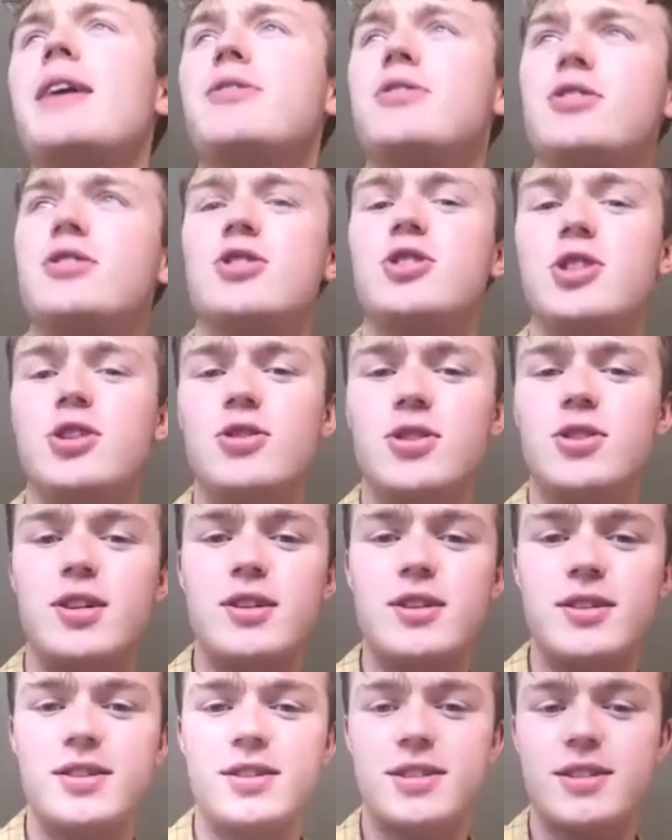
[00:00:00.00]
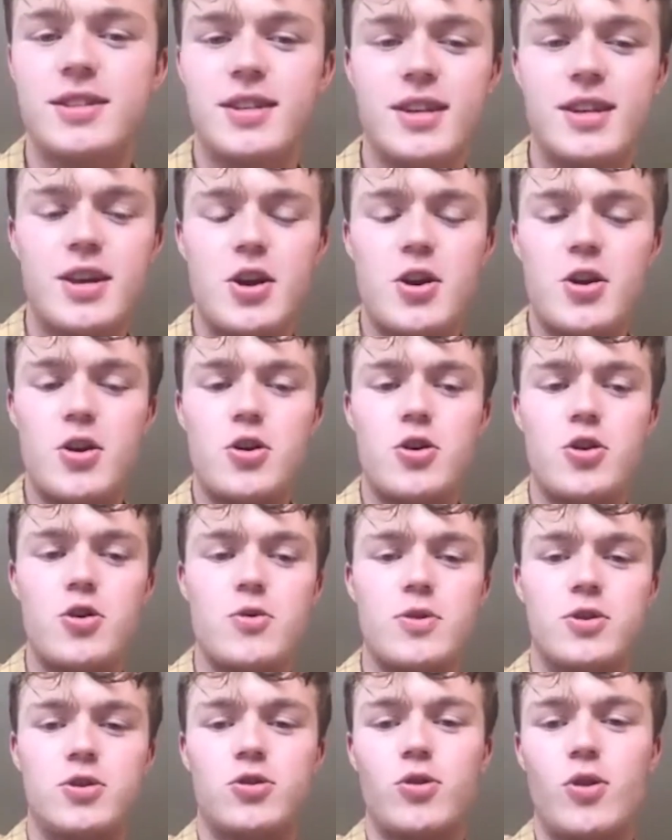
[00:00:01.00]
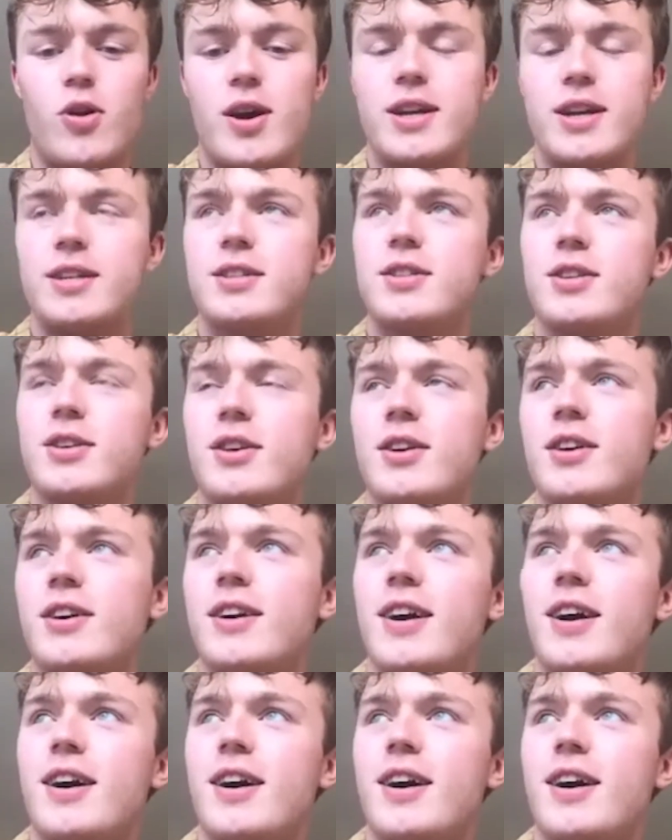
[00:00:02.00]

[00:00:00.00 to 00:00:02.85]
students who are trying to